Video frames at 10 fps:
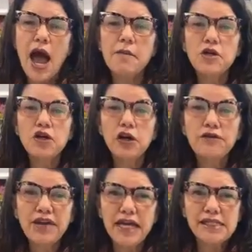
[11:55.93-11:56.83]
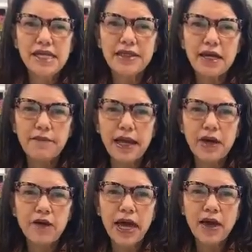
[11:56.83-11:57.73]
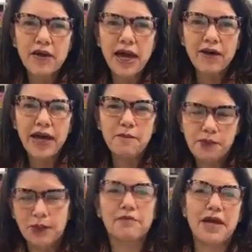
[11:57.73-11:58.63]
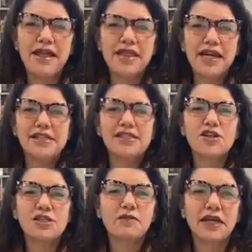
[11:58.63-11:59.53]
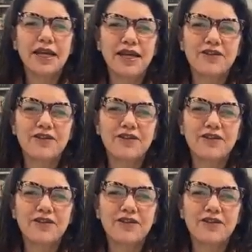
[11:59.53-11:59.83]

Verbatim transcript: I'm nervous, and then I'm like, okay, okay, okay, boom, snip, and then snip, it starts and